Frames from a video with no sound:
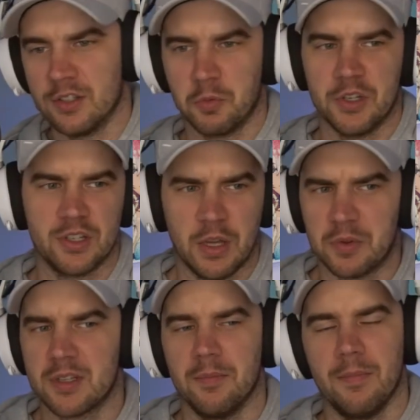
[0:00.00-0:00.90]
which there
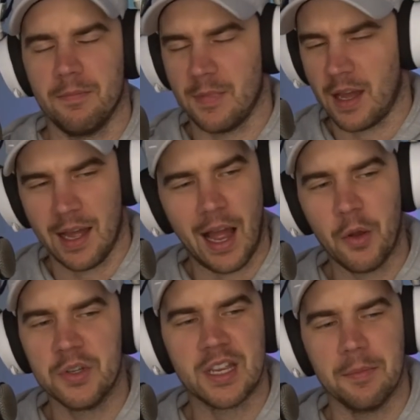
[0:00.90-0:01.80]
was some, I
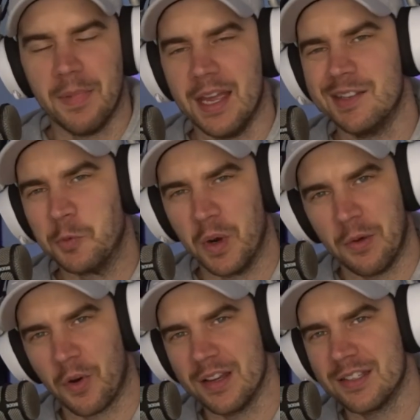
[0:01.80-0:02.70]
always get amazed
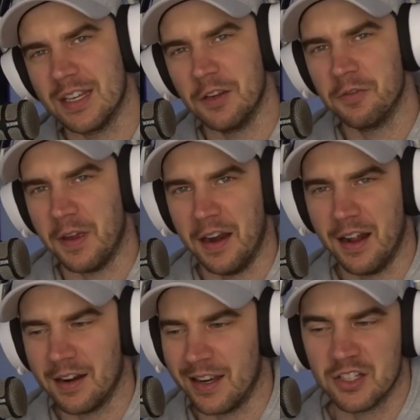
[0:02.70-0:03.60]
whenever I see fan
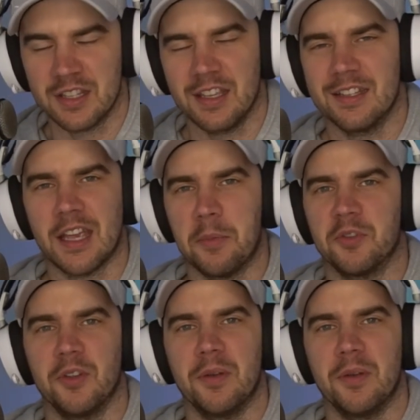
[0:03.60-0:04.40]
art. I just think it's absolutely